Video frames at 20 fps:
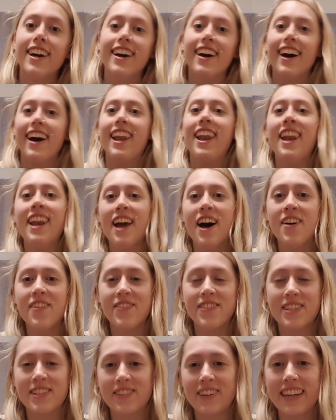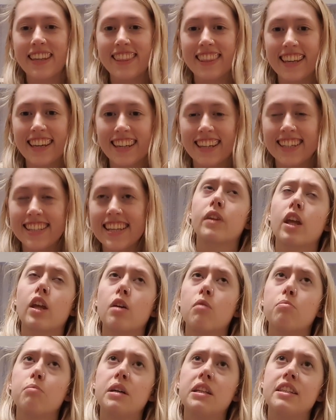I love sweet things.
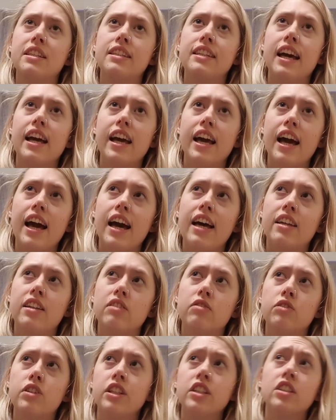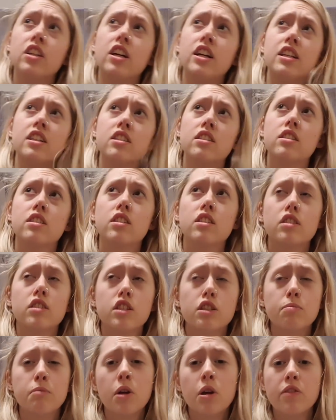But today I had a really nice
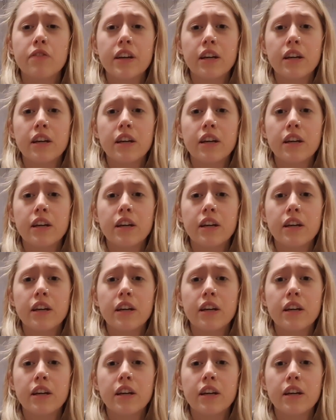smoothie.